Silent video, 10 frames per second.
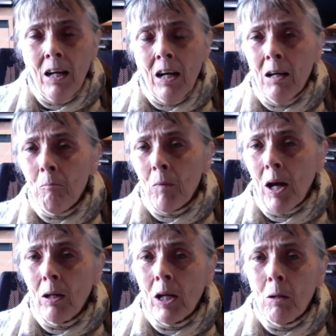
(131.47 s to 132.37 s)

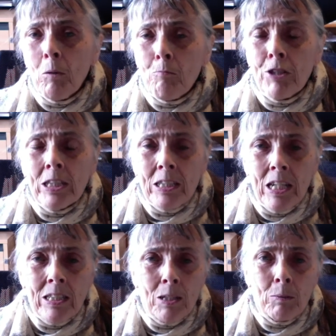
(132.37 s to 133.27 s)
I'm a
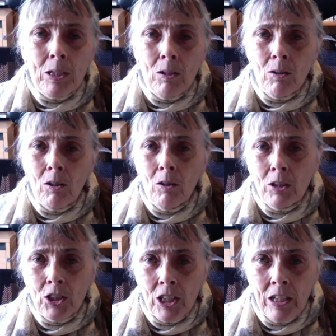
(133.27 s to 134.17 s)
princess. I was on a
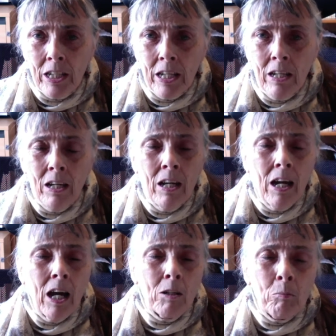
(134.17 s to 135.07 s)
long journey,
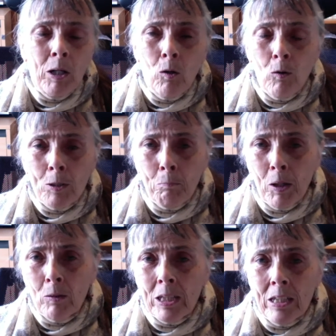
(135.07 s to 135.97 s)
and my horse
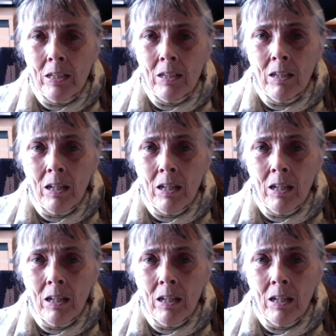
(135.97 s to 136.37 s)
bolted,